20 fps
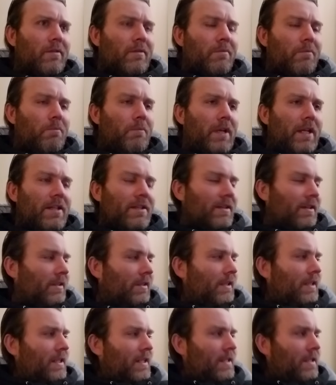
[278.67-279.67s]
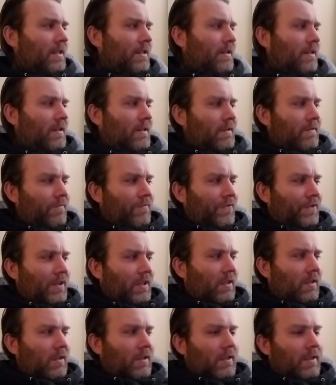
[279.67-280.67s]
basically
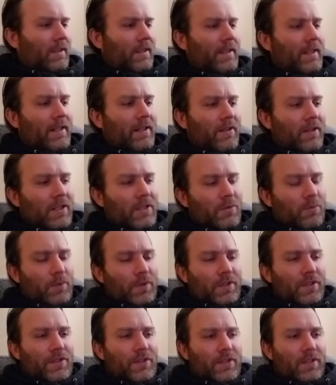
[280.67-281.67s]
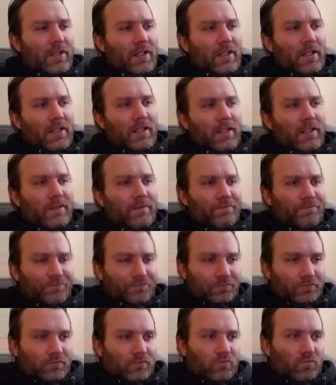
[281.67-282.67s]
Garyx was. Uh,
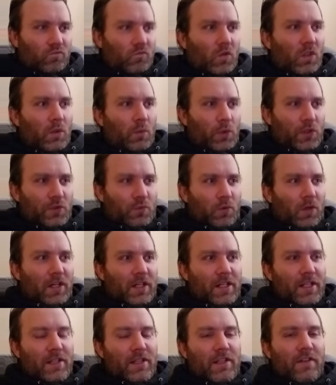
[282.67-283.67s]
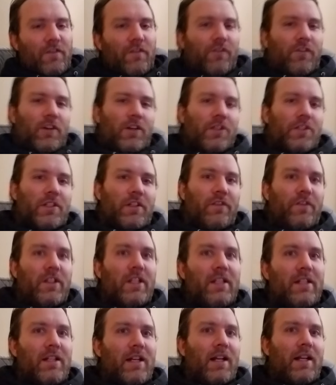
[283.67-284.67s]
was running the first of the
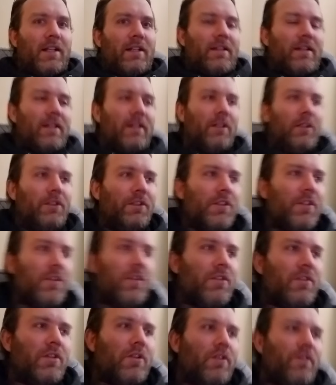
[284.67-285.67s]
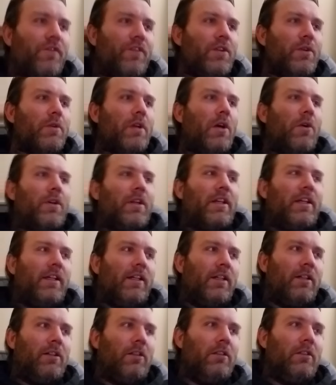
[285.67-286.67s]
nine hells. So if you go to
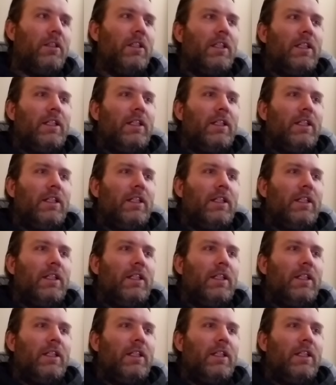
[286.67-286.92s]
hell